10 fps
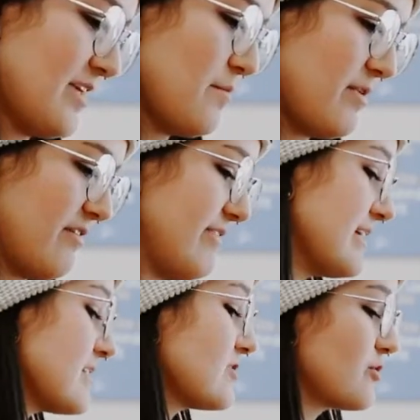
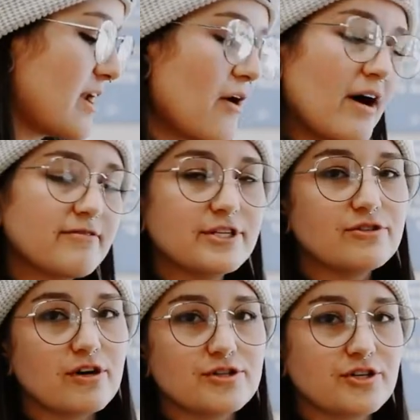Perfect. So now after you
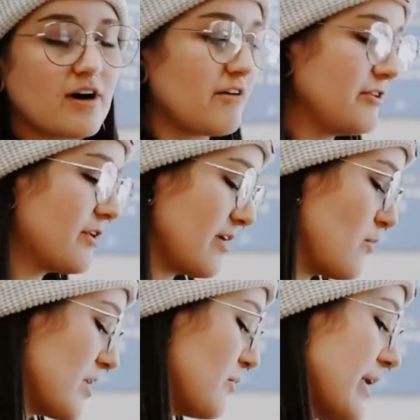dose your coffee, you're gonna
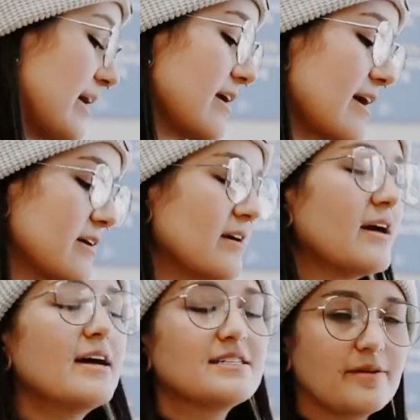wanna weigh it again
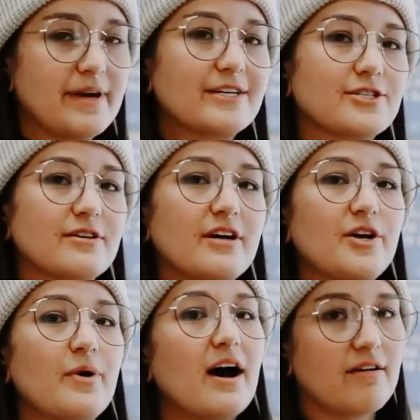to make sure that
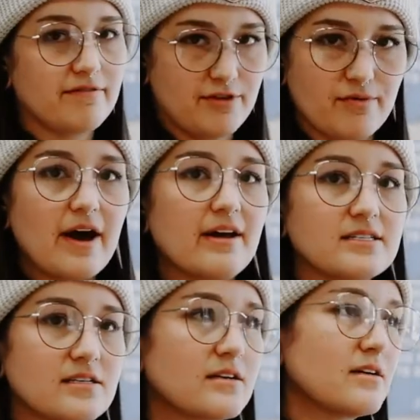you have the right